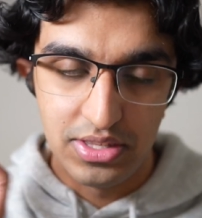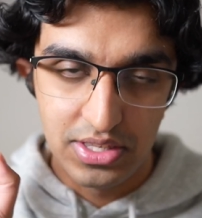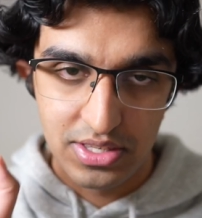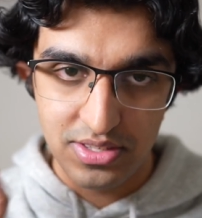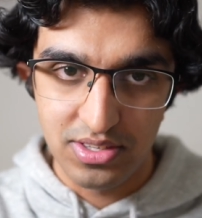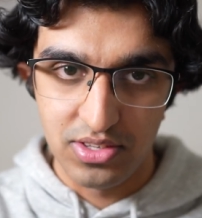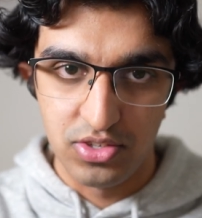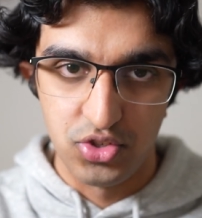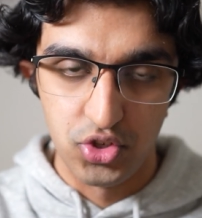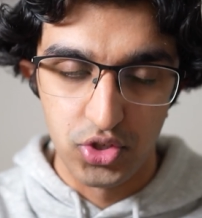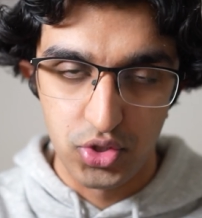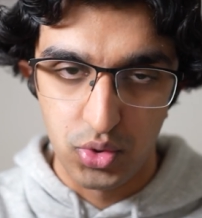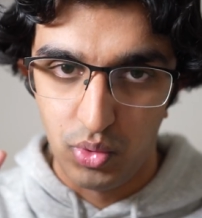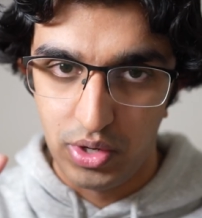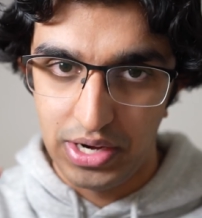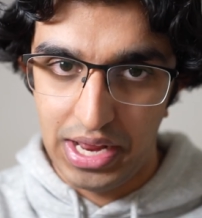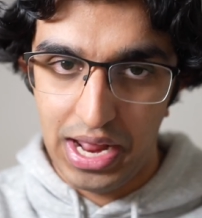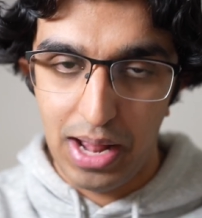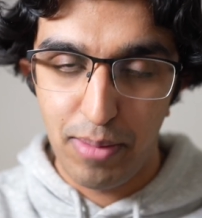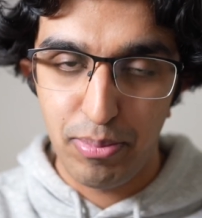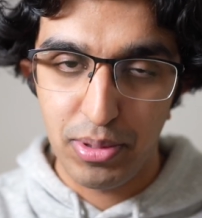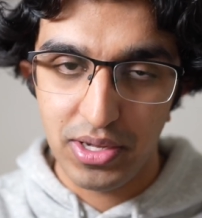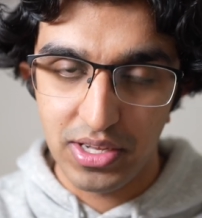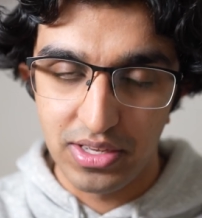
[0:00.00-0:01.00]
This is just one
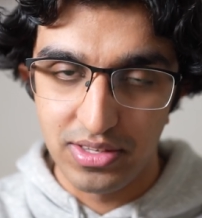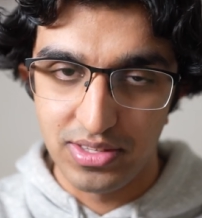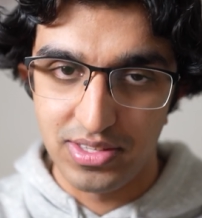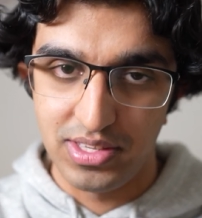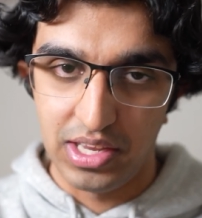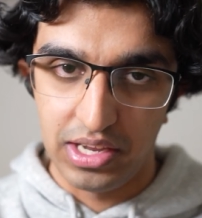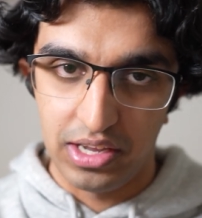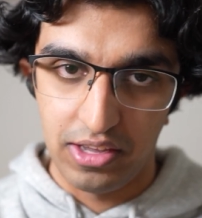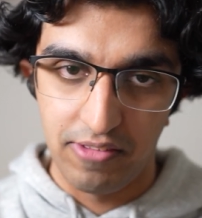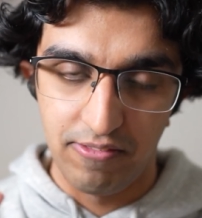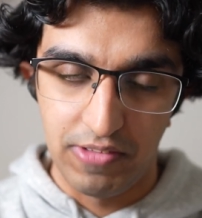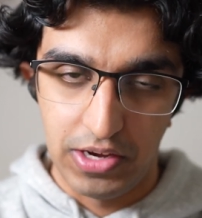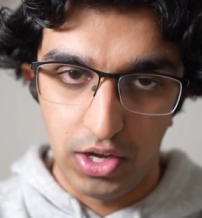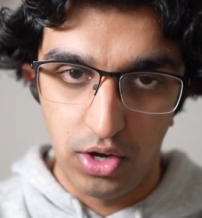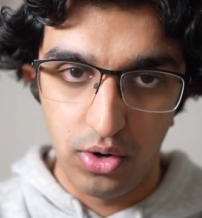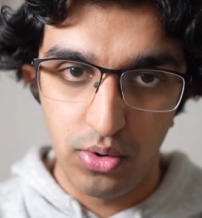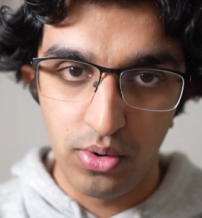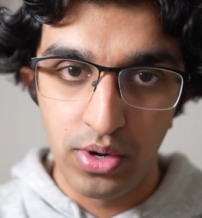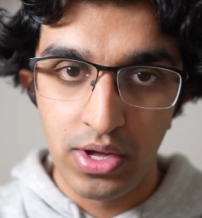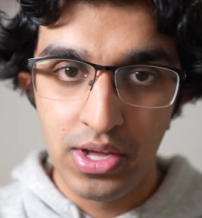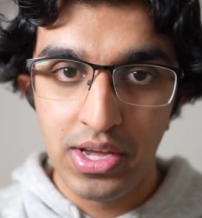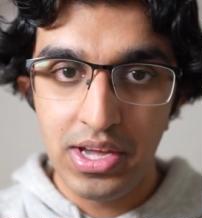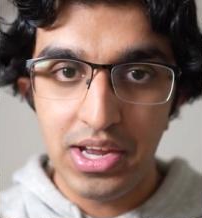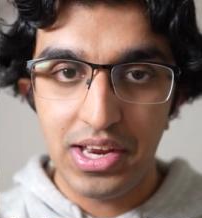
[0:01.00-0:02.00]
applicant's like
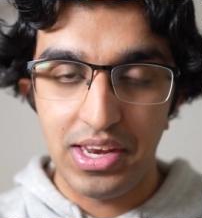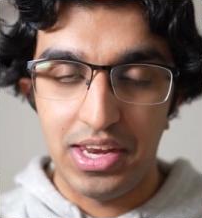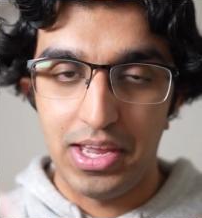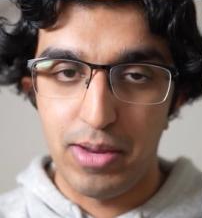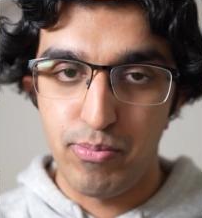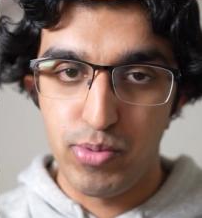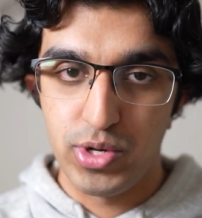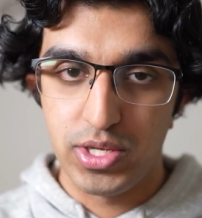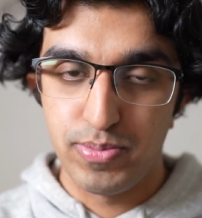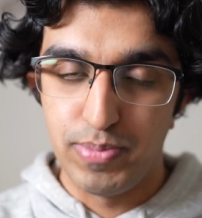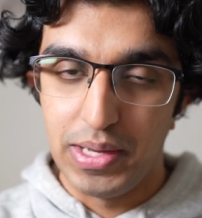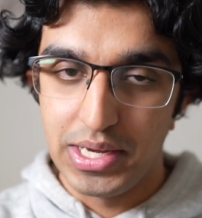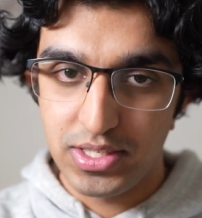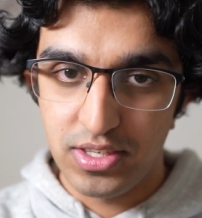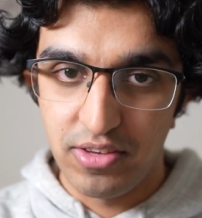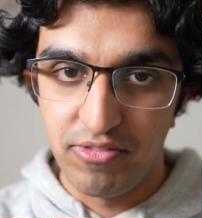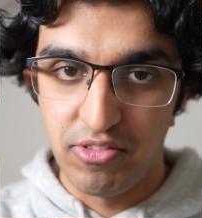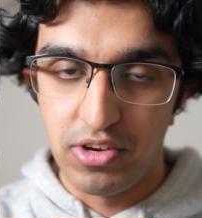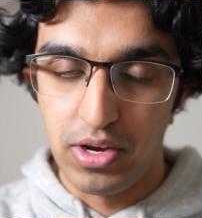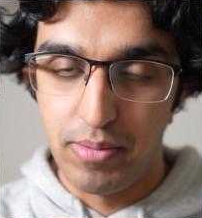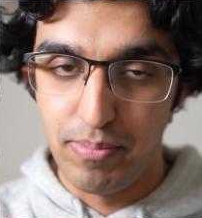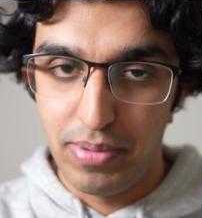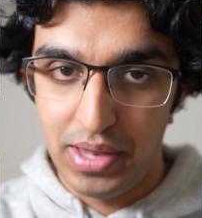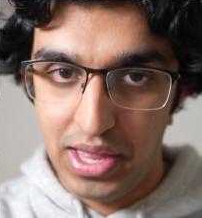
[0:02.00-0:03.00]
video, like perspective
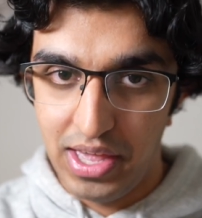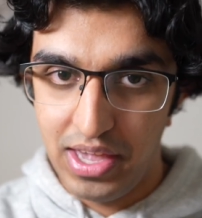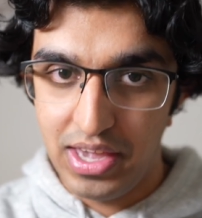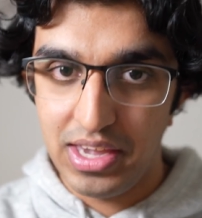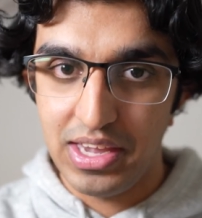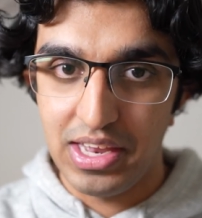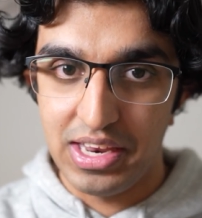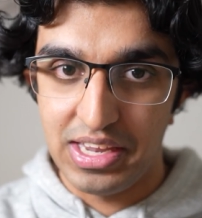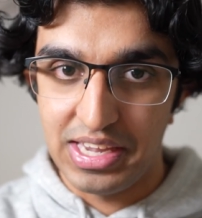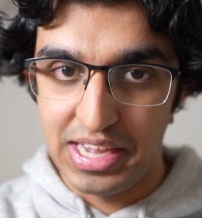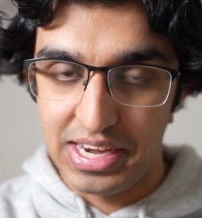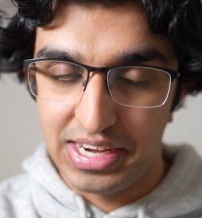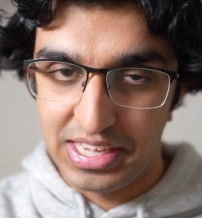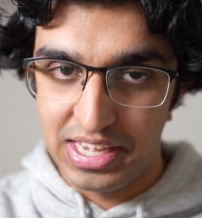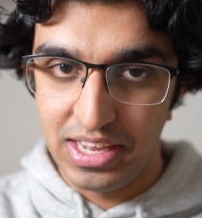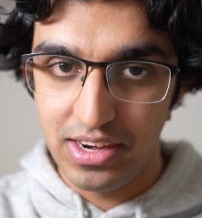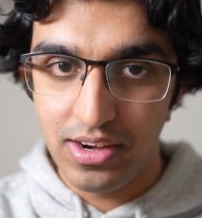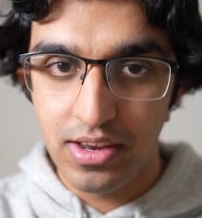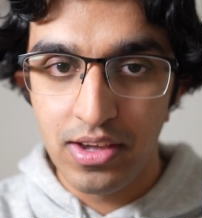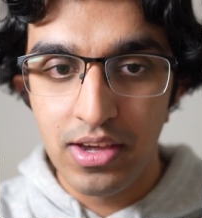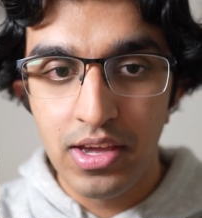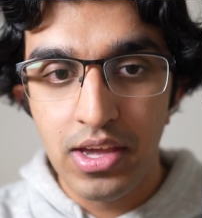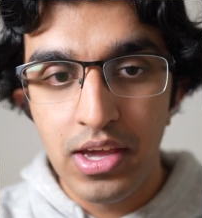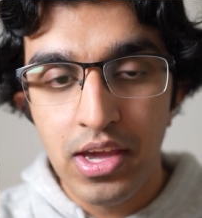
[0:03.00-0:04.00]
on applying and getting in.